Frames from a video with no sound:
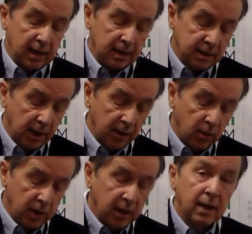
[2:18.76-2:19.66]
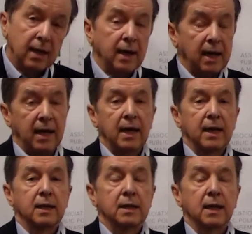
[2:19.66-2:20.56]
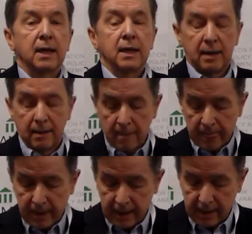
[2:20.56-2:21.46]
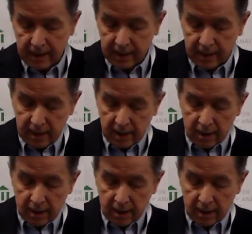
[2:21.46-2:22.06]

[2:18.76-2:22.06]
is another one, and Feng